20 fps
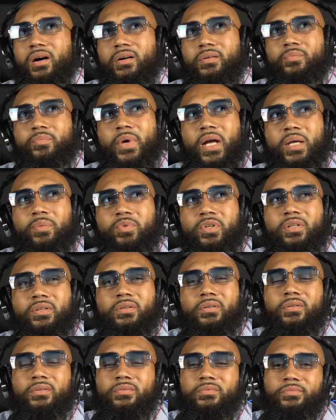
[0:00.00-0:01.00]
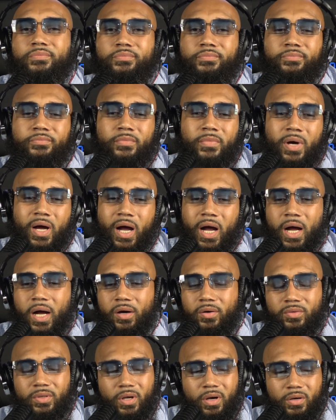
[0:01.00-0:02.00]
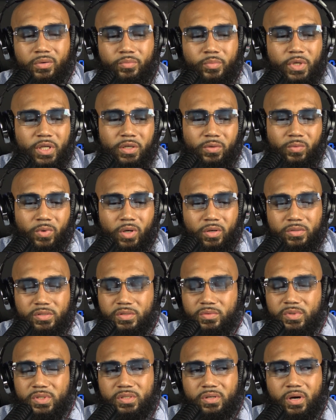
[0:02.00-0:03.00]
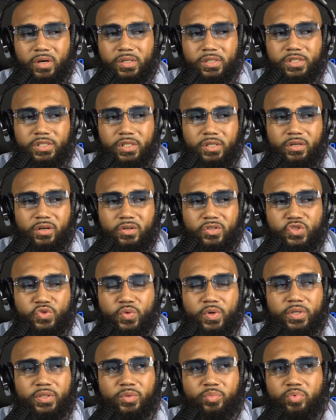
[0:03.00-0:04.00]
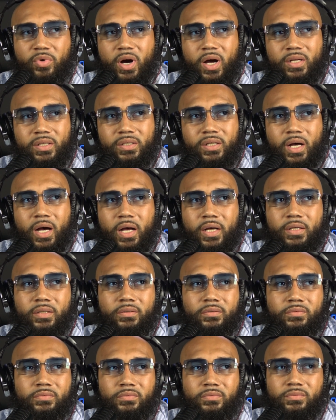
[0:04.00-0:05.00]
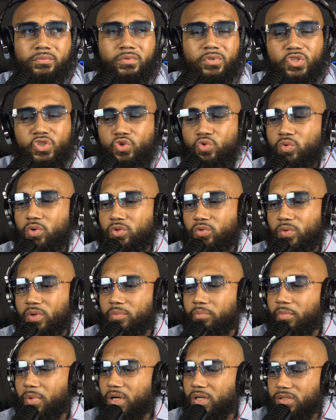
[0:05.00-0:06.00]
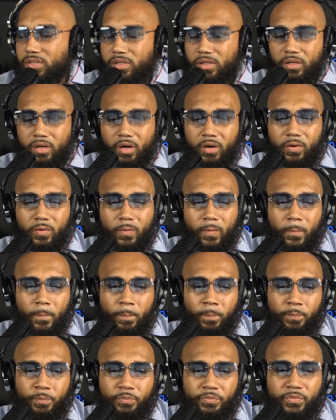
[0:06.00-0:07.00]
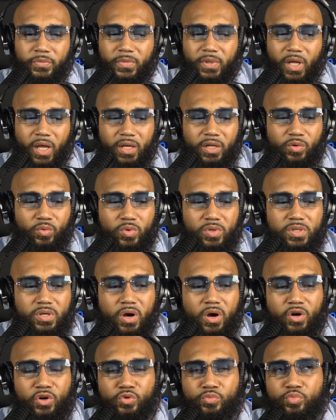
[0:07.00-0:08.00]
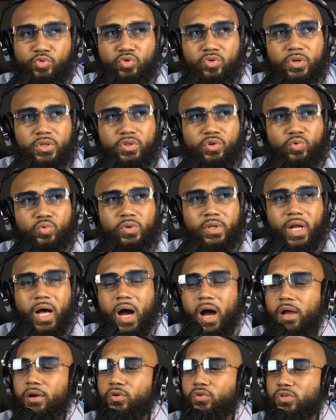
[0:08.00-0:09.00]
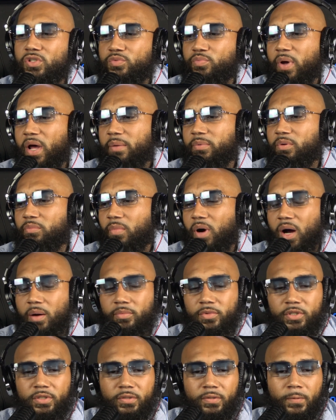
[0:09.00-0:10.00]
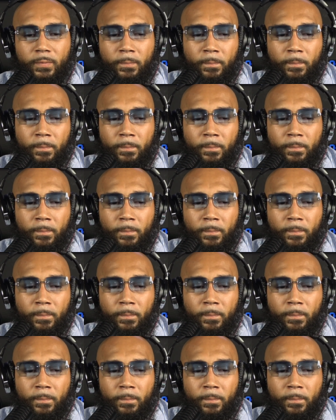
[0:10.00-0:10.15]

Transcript: maybe, I don't know, me and Rosie was talking shit on Twitter probably like 2 or 3 months ago. And it was homeboy who lied on his baby mama